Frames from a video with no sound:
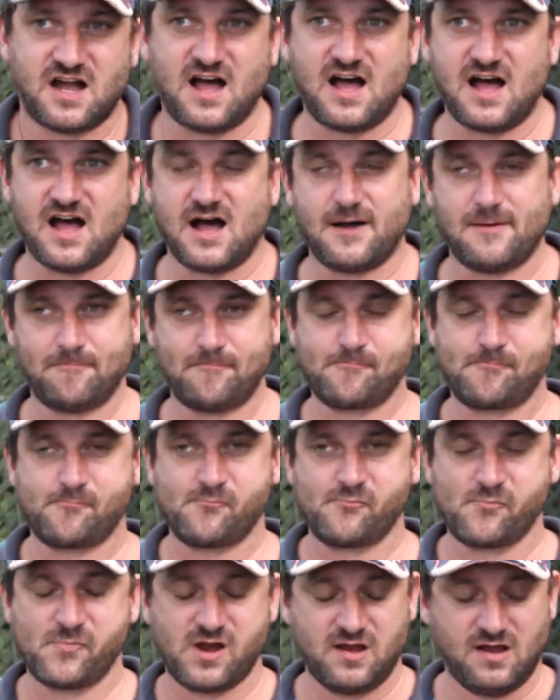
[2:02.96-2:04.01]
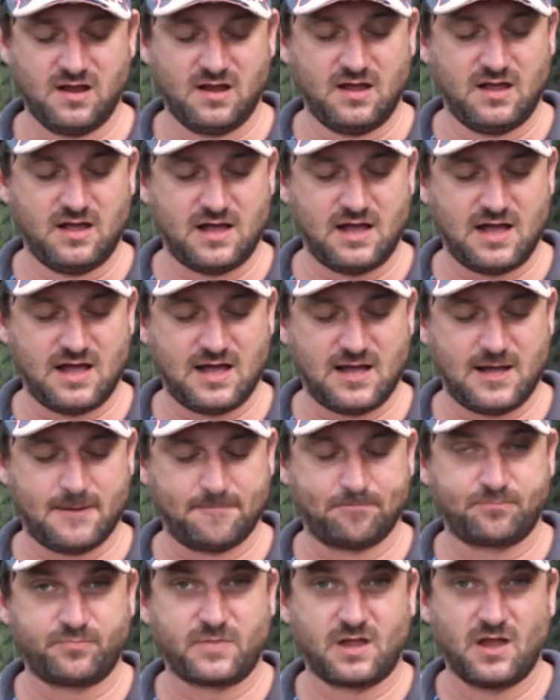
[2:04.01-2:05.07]
are uh,
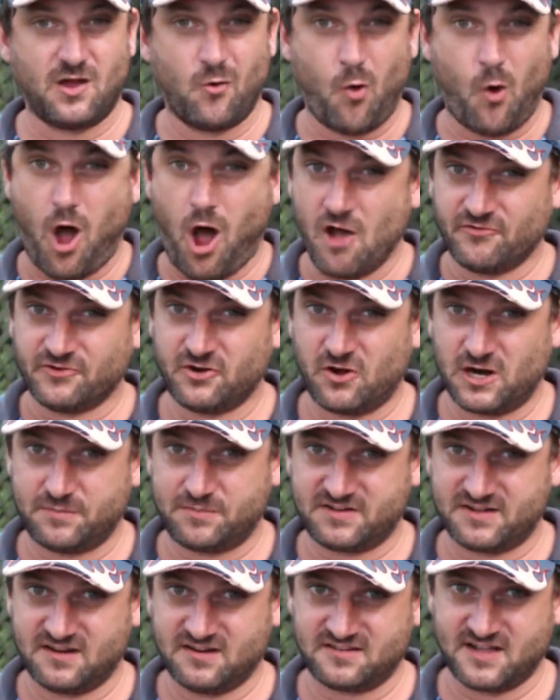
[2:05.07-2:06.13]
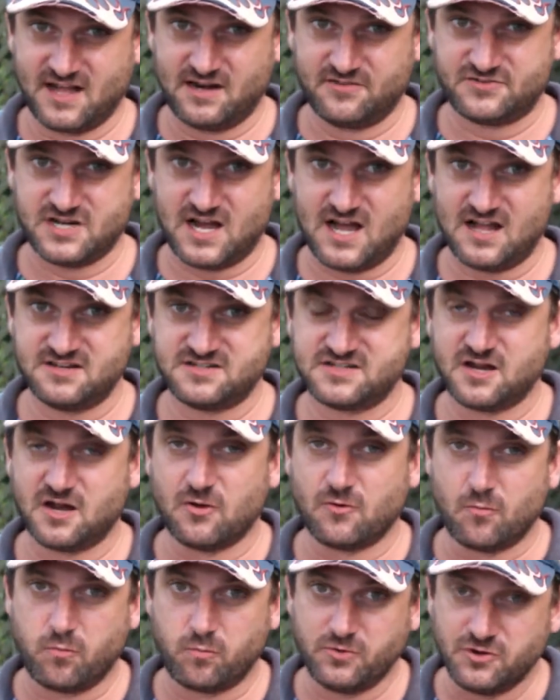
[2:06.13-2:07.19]
over 90% state of charge,
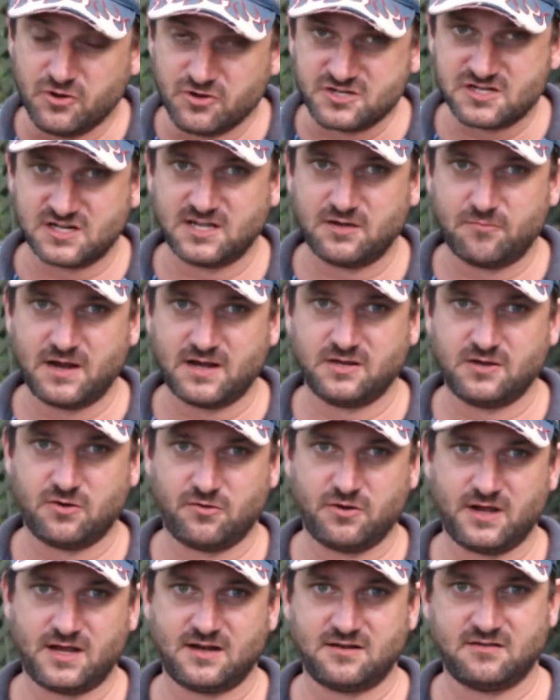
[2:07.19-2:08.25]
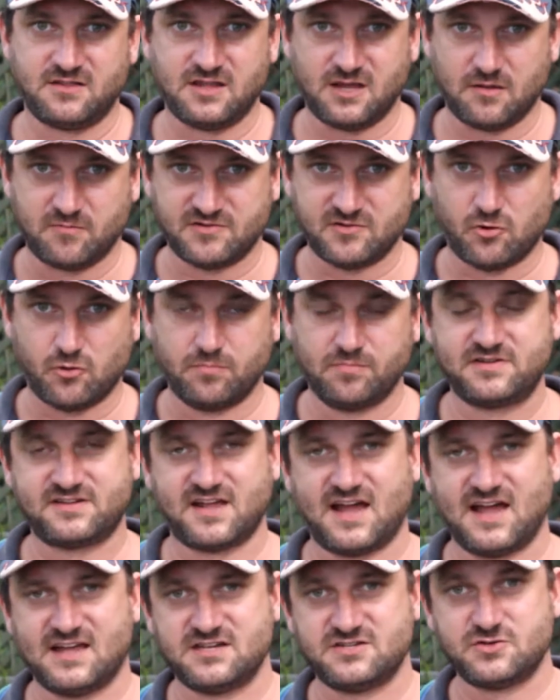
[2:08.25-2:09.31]
so usually when you're in the absorb
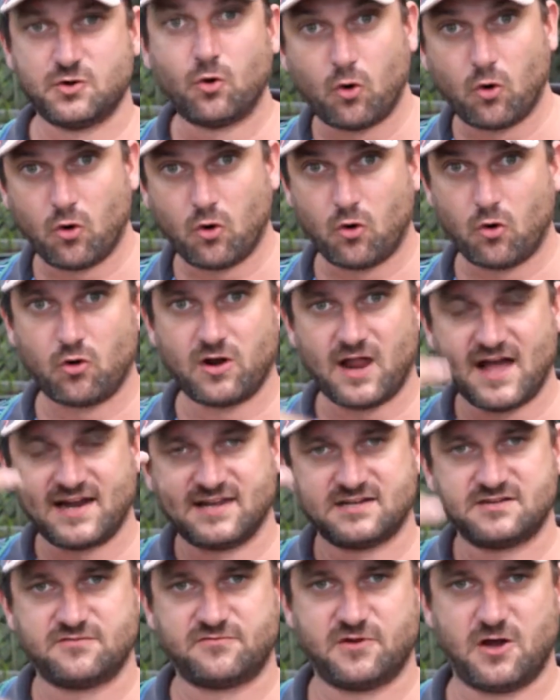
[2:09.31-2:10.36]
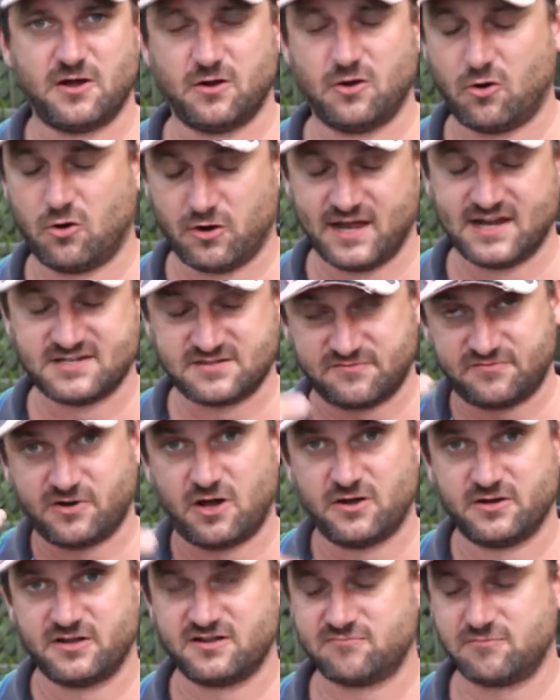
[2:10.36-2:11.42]
stage or, or late into float or into
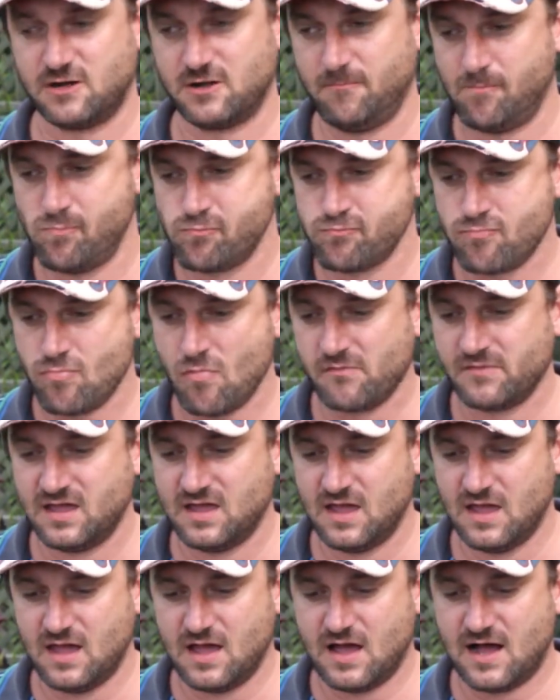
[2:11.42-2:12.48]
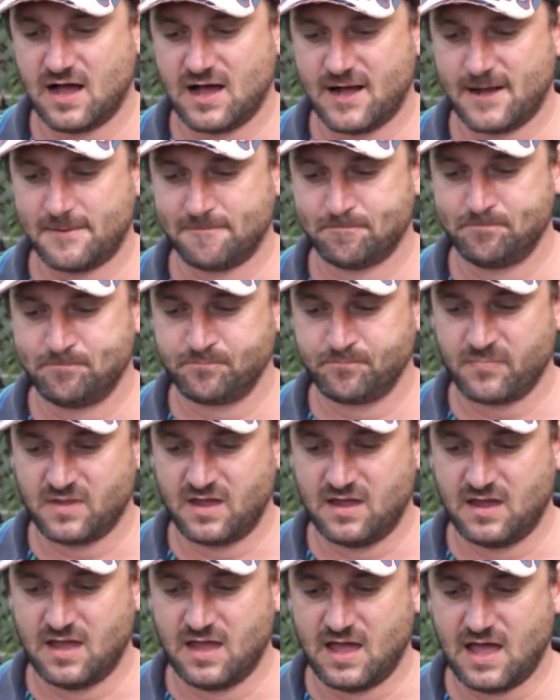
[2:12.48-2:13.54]
float as well. Um,
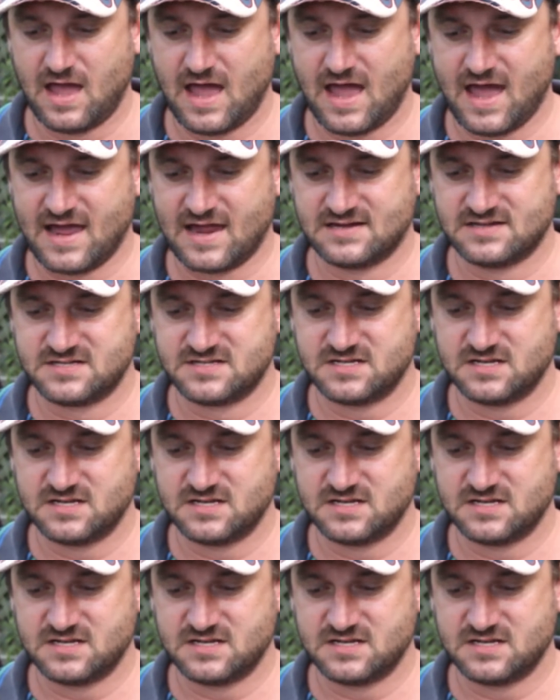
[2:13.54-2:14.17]
and